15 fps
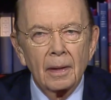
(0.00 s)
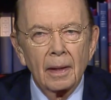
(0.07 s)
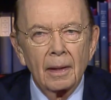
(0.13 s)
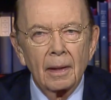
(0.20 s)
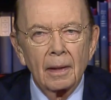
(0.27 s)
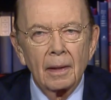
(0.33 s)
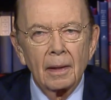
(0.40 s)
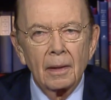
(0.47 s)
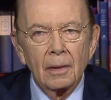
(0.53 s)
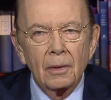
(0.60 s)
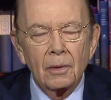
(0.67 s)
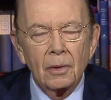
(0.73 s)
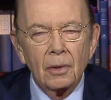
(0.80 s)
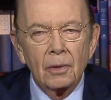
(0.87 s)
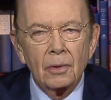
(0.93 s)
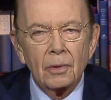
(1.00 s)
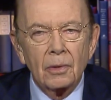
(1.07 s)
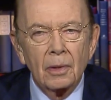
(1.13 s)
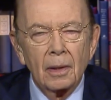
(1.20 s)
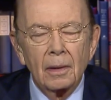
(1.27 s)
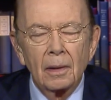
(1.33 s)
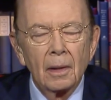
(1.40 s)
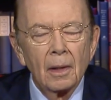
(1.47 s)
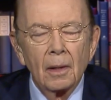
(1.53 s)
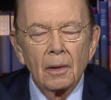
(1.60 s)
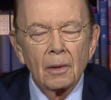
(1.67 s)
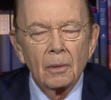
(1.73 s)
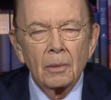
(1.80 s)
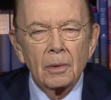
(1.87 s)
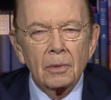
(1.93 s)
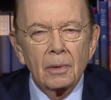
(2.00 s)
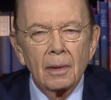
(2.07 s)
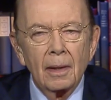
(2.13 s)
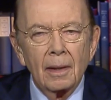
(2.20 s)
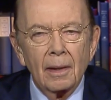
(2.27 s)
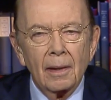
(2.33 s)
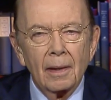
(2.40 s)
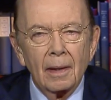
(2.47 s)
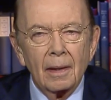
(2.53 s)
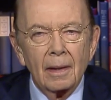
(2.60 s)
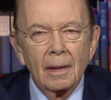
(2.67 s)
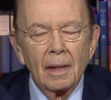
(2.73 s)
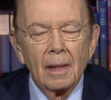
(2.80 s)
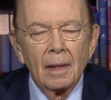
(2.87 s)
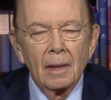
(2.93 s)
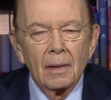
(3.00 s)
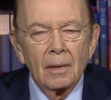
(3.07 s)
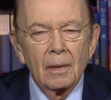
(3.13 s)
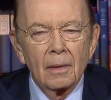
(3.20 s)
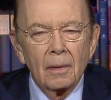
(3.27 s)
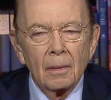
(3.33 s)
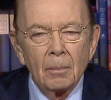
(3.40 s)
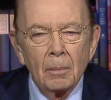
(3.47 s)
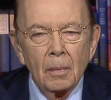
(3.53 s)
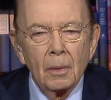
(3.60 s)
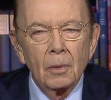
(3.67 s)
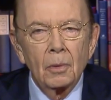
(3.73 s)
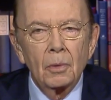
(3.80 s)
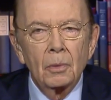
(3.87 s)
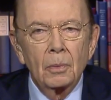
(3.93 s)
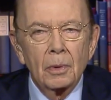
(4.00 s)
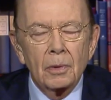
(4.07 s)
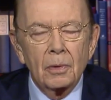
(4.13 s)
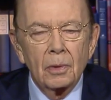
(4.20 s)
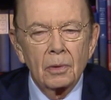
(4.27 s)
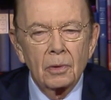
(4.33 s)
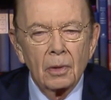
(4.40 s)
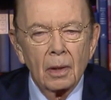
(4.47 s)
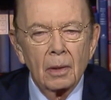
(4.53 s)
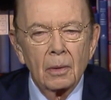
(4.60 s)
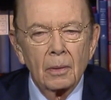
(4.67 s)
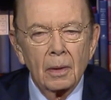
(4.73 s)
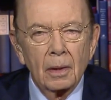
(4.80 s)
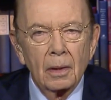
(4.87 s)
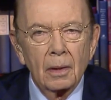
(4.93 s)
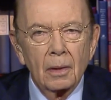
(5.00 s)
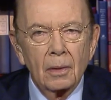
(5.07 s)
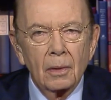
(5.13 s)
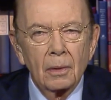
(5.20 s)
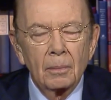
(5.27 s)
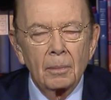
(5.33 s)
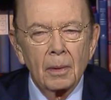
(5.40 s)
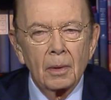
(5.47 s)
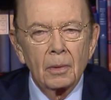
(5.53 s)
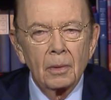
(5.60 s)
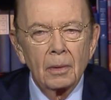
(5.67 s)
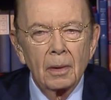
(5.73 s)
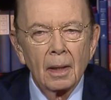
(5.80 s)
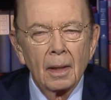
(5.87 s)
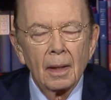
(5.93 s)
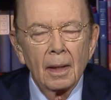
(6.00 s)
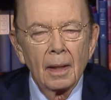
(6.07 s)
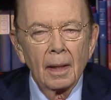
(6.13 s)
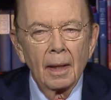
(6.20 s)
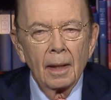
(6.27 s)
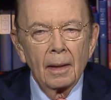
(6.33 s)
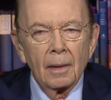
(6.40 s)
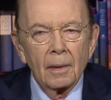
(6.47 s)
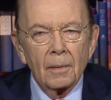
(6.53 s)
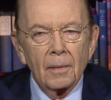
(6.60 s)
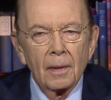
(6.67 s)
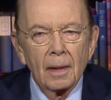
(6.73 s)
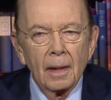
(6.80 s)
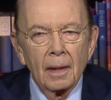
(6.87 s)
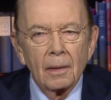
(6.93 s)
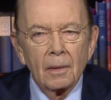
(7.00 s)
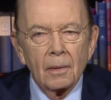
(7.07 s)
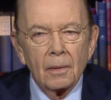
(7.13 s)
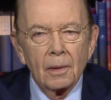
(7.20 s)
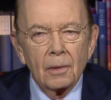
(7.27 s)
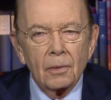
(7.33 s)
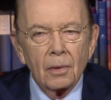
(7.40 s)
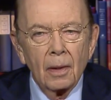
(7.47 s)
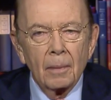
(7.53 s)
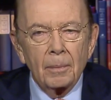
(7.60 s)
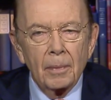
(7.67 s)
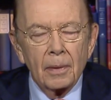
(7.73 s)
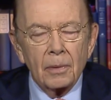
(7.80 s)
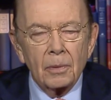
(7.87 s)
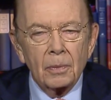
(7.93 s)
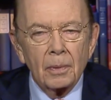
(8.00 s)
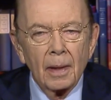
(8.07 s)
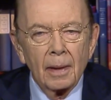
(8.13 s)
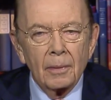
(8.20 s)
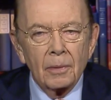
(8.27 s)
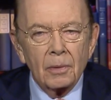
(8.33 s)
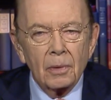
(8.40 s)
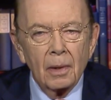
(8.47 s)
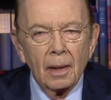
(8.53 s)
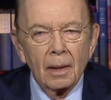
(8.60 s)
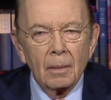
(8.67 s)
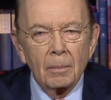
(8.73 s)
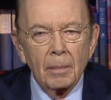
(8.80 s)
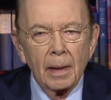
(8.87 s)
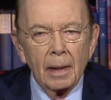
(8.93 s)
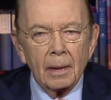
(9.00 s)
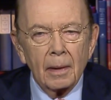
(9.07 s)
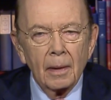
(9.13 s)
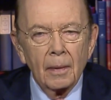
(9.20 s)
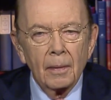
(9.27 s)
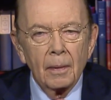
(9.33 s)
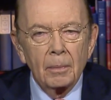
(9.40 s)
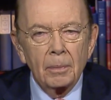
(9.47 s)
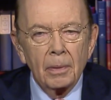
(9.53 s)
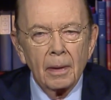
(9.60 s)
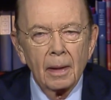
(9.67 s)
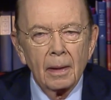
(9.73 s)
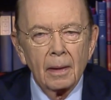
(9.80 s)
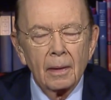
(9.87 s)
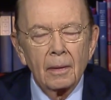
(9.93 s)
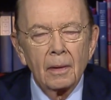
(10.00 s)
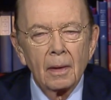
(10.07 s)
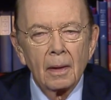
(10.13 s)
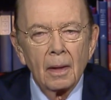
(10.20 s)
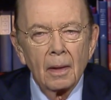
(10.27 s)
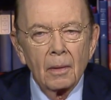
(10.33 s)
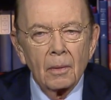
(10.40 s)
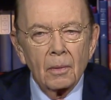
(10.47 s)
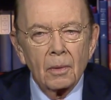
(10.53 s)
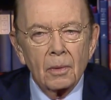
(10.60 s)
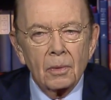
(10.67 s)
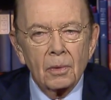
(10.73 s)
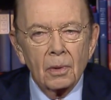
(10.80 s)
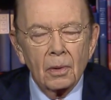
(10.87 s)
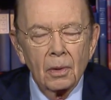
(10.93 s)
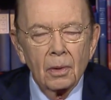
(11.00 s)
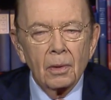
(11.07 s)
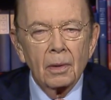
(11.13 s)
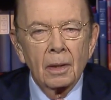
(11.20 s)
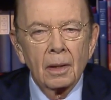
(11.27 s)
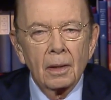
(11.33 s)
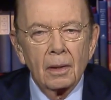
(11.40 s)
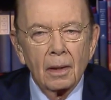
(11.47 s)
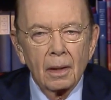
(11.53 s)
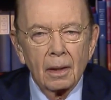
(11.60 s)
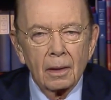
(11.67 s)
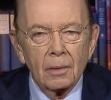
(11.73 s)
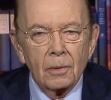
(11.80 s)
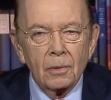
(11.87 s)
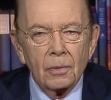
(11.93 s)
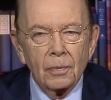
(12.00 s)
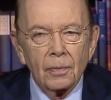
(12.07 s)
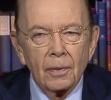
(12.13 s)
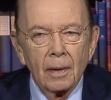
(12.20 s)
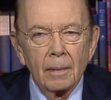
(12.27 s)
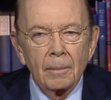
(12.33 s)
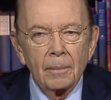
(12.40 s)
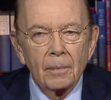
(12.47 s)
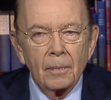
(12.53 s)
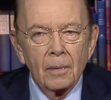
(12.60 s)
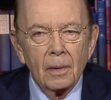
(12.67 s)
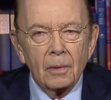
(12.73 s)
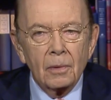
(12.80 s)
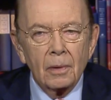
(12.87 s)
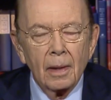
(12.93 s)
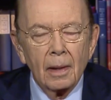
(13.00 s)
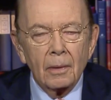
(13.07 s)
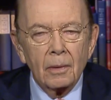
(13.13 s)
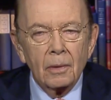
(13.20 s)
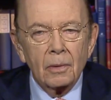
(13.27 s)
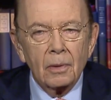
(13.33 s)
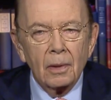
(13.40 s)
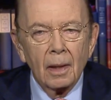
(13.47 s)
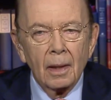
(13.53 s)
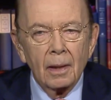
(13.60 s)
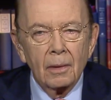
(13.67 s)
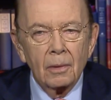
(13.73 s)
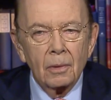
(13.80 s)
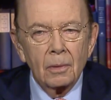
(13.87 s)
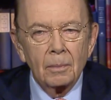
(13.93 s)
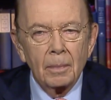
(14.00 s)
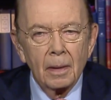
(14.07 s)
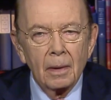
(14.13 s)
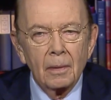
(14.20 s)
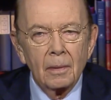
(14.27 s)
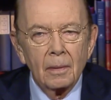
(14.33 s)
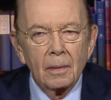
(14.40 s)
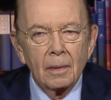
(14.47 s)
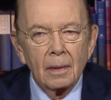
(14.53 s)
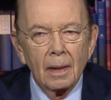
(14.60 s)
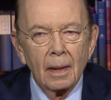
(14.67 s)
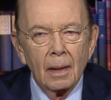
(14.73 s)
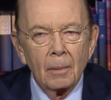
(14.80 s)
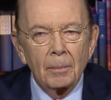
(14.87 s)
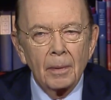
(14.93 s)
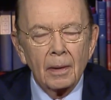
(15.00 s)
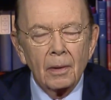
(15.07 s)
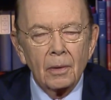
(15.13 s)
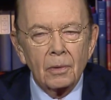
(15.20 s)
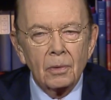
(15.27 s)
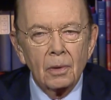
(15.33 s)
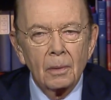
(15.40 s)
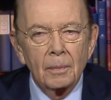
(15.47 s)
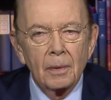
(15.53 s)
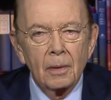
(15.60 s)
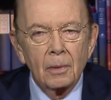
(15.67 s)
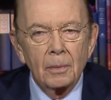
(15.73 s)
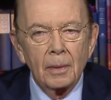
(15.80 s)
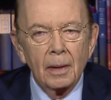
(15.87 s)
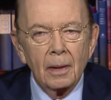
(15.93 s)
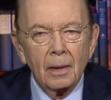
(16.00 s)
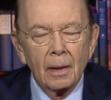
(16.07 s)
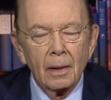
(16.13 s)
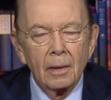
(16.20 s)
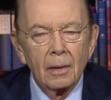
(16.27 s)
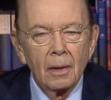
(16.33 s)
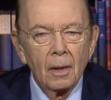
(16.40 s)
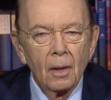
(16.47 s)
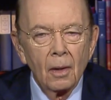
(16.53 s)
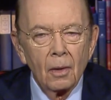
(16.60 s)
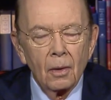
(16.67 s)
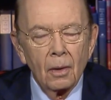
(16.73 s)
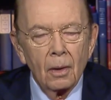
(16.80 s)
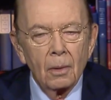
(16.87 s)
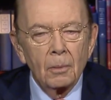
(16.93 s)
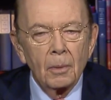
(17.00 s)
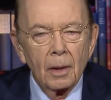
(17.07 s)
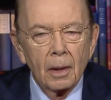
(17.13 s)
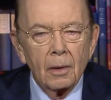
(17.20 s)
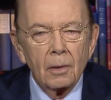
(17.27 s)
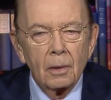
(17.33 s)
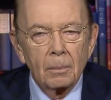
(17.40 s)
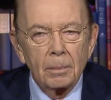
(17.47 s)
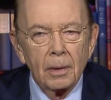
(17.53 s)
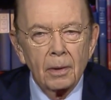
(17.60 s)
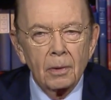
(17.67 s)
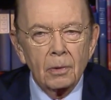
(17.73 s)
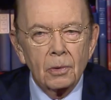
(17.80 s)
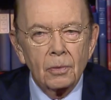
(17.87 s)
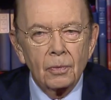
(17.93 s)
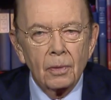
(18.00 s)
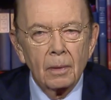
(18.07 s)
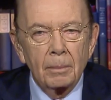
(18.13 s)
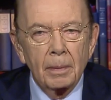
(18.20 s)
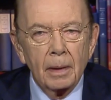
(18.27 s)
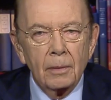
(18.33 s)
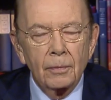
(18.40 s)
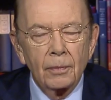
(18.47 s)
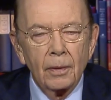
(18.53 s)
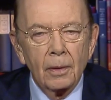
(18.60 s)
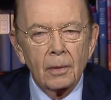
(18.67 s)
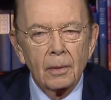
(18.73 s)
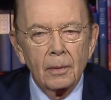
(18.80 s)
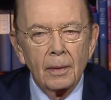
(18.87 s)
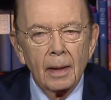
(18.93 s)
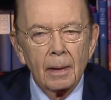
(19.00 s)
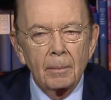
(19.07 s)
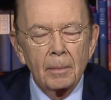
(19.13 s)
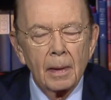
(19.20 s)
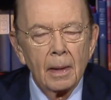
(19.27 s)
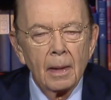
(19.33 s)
at any incursion. There wasn't anything. The, the mood was a genuinely good mood. And at the end of the trip, as I was getting back on the plane, the security guards from the Saudi side who'd been helping us over the weekend all wanted to pose for a big photo op,